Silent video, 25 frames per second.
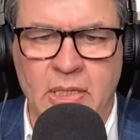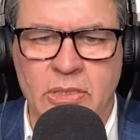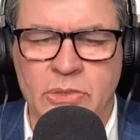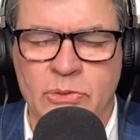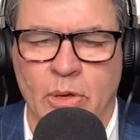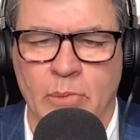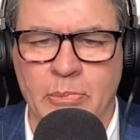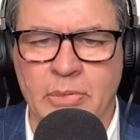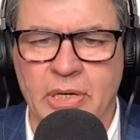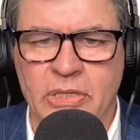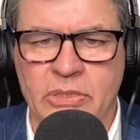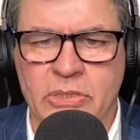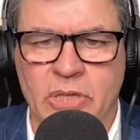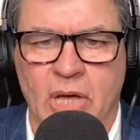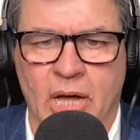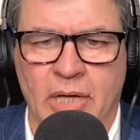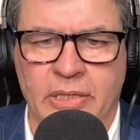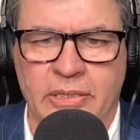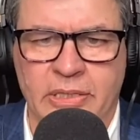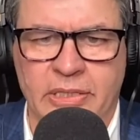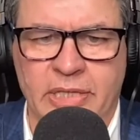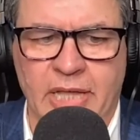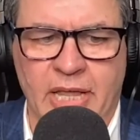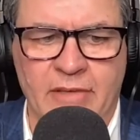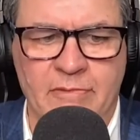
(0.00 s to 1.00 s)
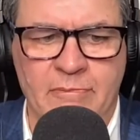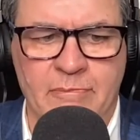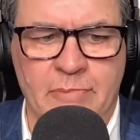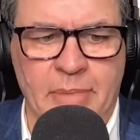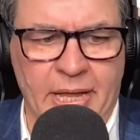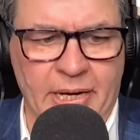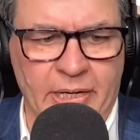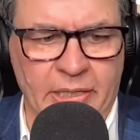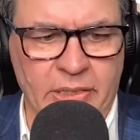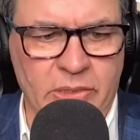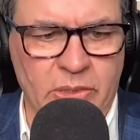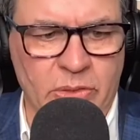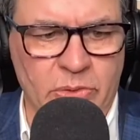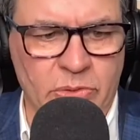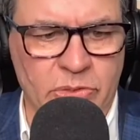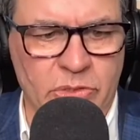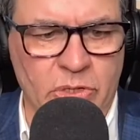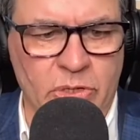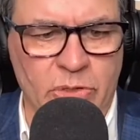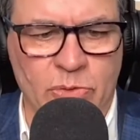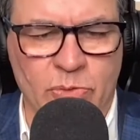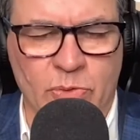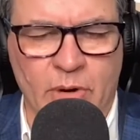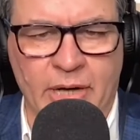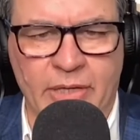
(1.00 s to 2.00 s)
So I'm going to talk to Dave Bennett, who's the
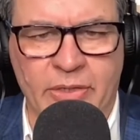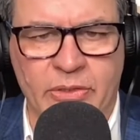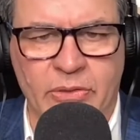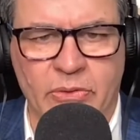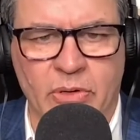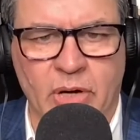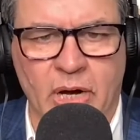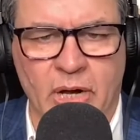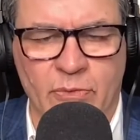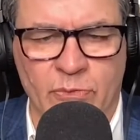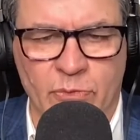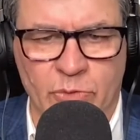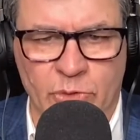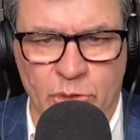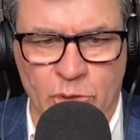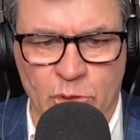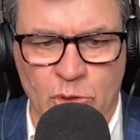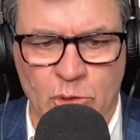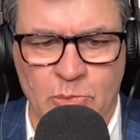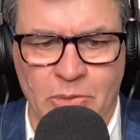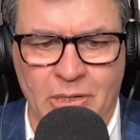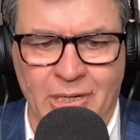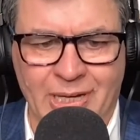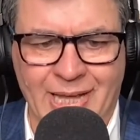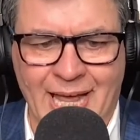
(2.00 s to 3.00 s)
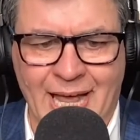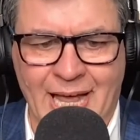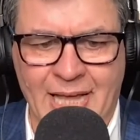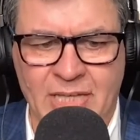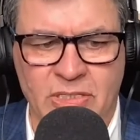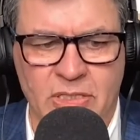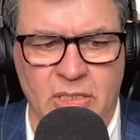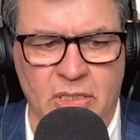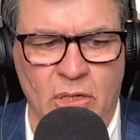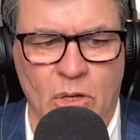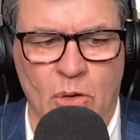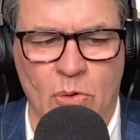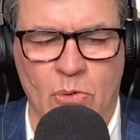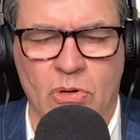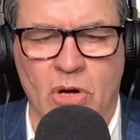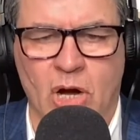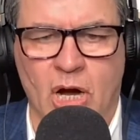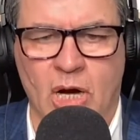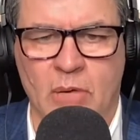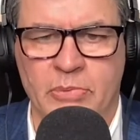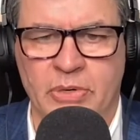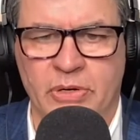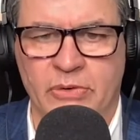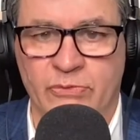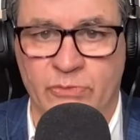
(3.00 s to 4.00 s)
Director of Renewable Gas and Low
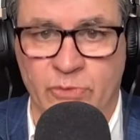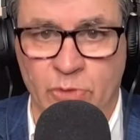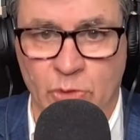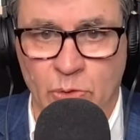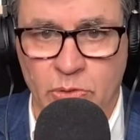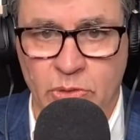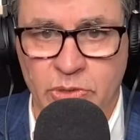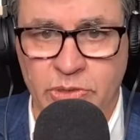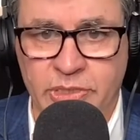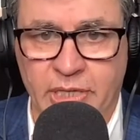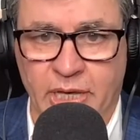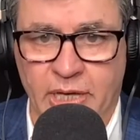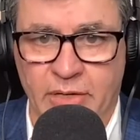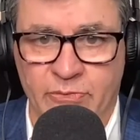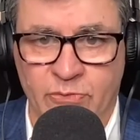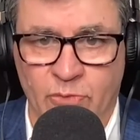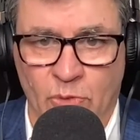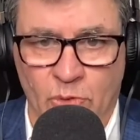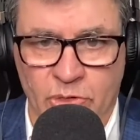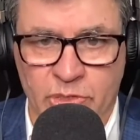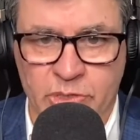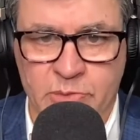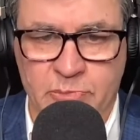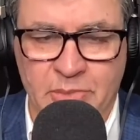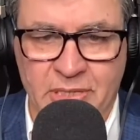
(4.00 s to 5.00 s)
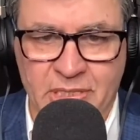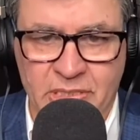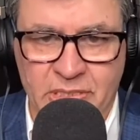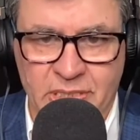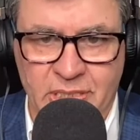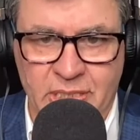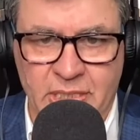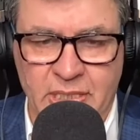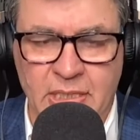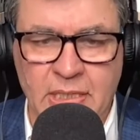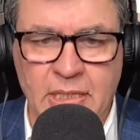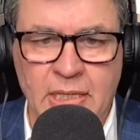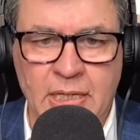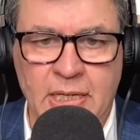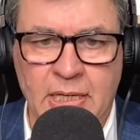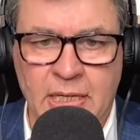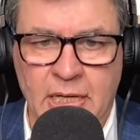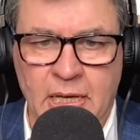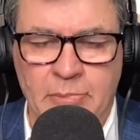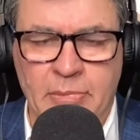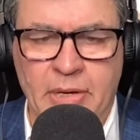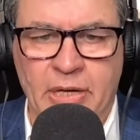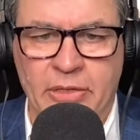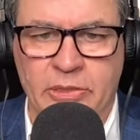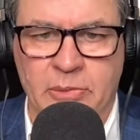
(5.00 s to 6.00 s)
Carbon Fuels at FortisBC,
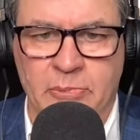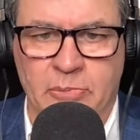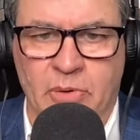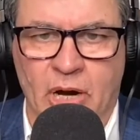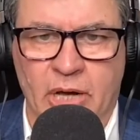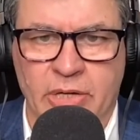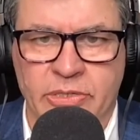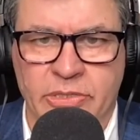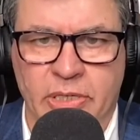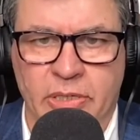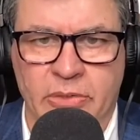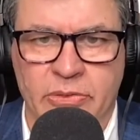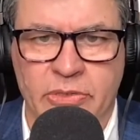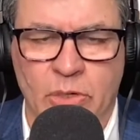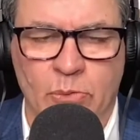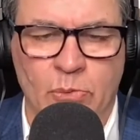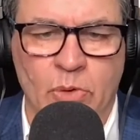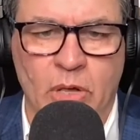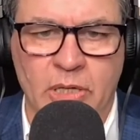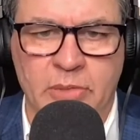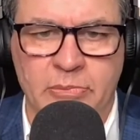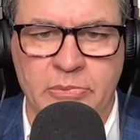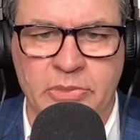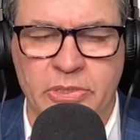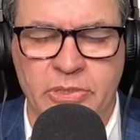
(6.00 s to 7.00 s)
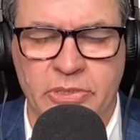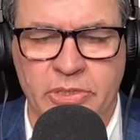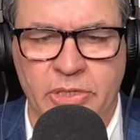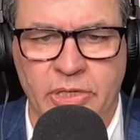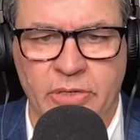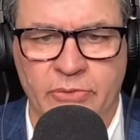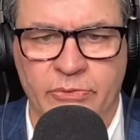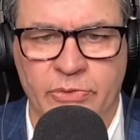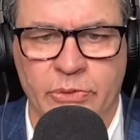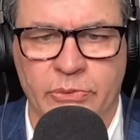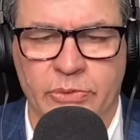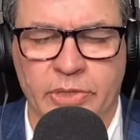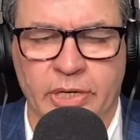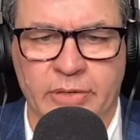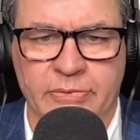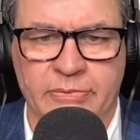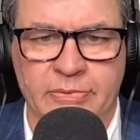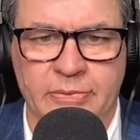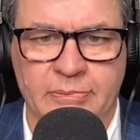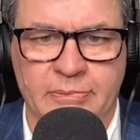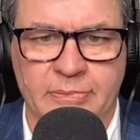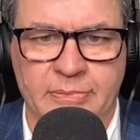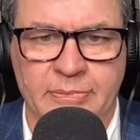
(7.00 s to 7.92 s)
about the project. So welcome to the interview, Dave.